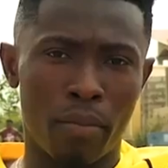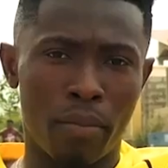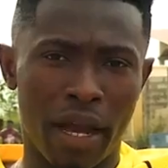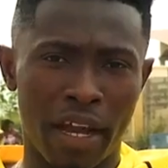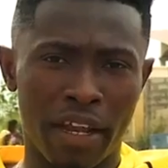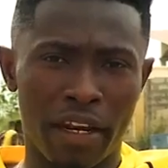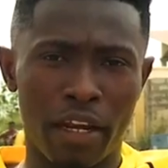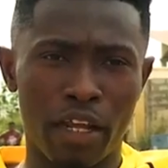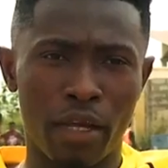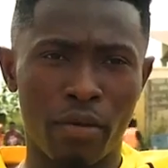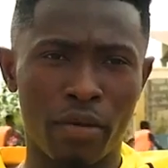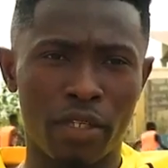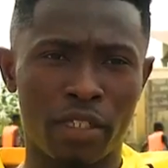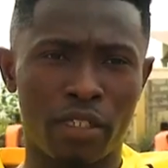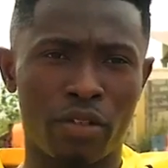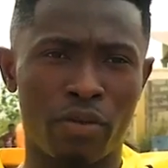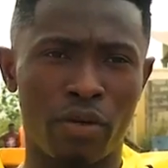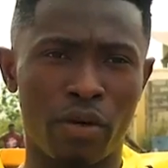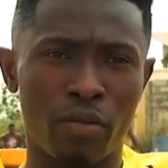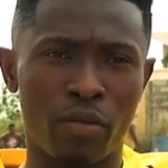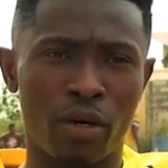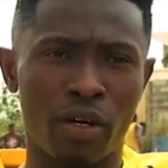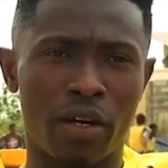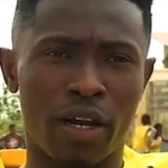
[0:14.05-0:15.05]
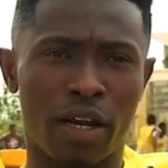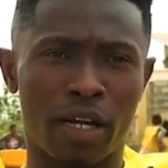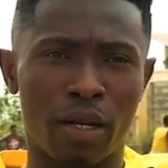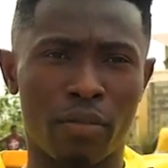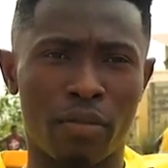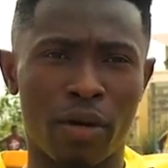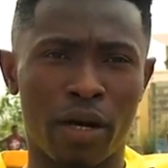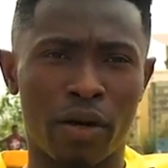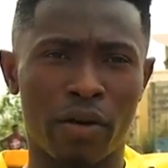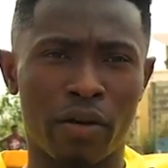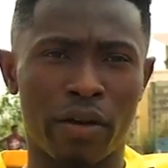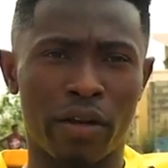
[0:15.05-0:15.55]
My name is Raymond
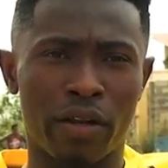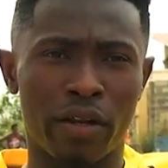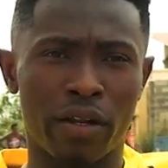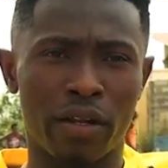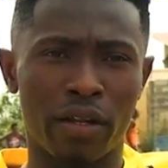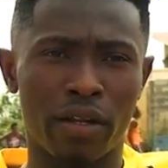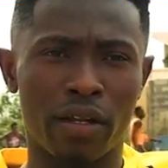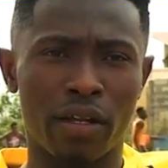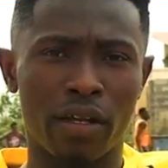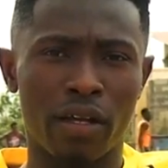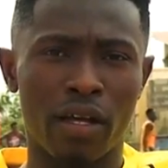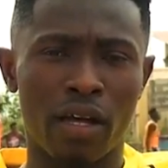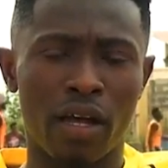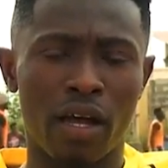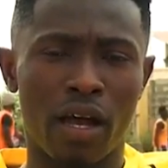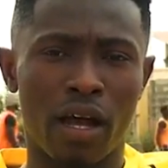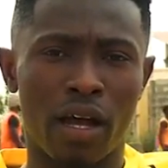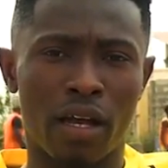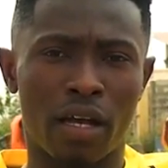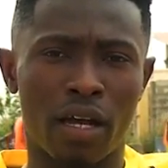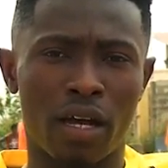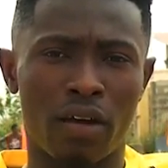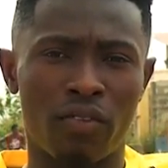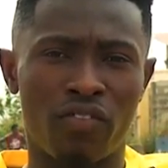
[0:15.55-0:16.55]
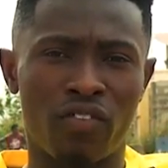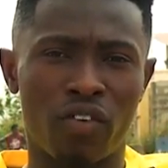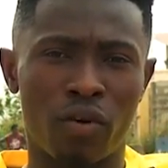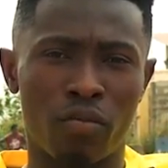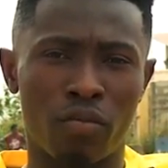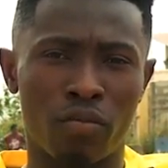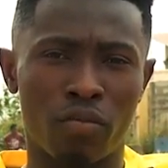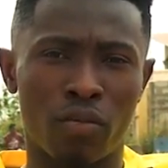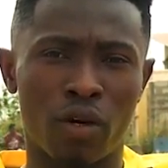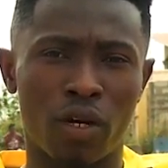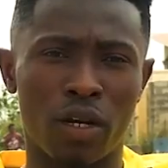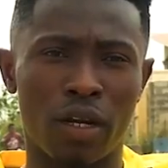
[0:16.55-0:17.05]
Akabagre. I come
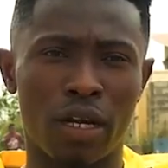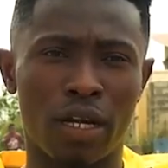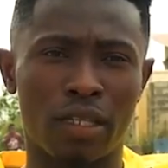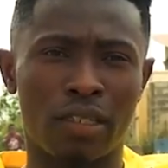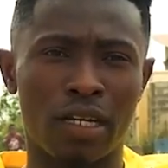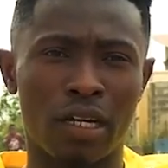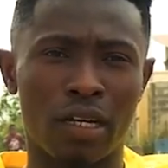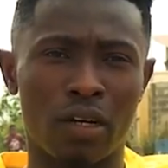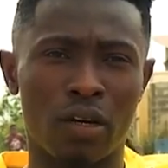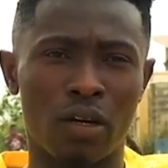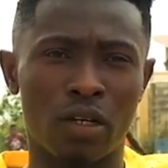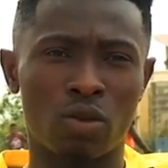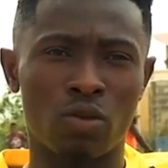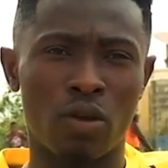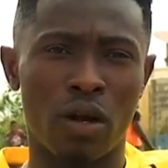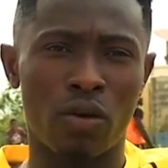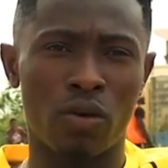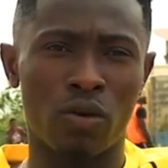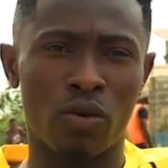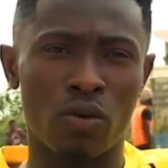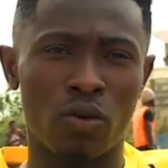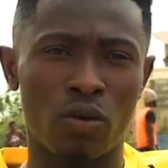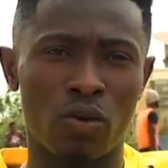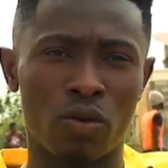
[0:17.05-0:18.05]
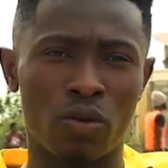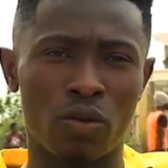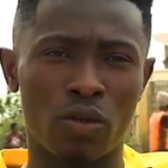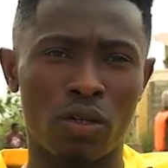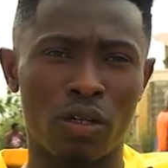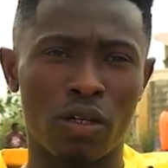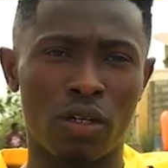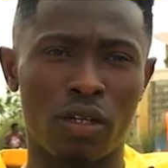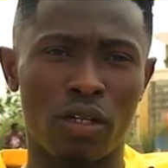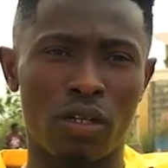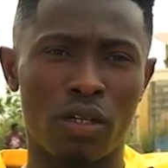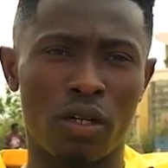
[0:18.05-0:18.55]
from Bolegatanga's Warungu
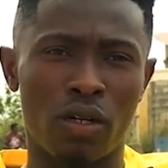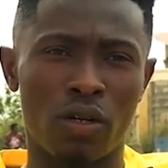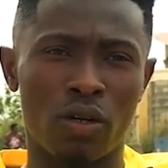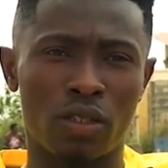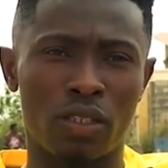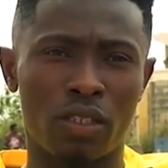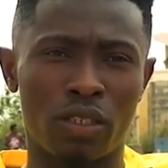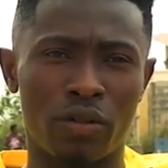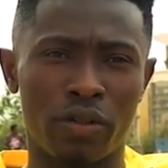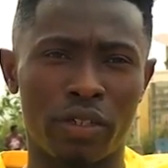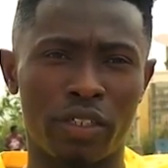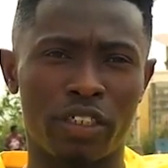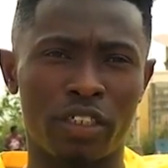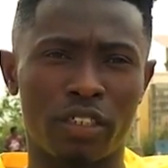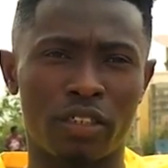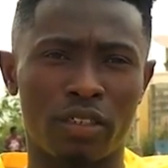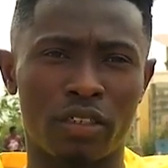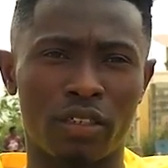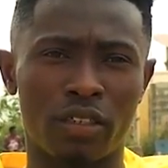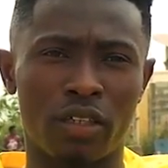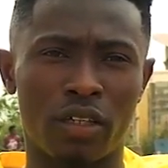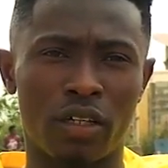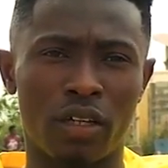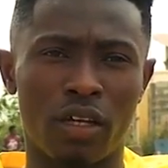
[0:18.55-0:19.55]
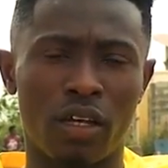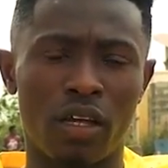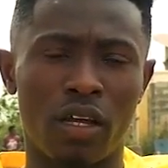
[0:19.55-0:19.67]
in the Northern region,